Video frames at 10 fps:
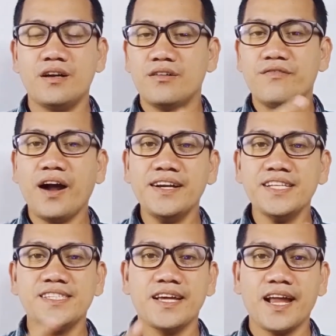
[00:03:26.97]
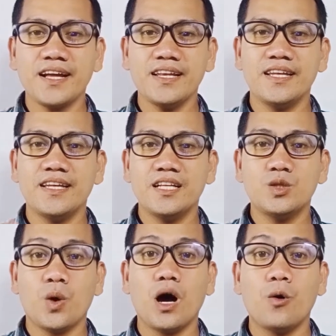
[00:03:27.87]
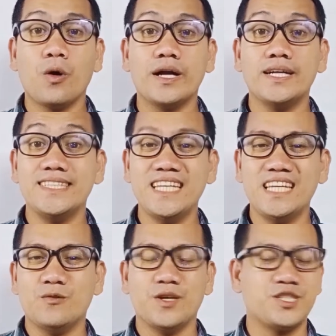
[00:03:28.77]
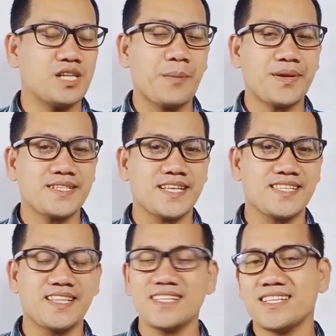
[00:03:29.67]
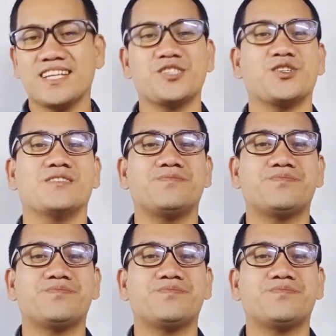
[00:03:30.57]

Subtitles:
varies directly to our D, which represents the destination.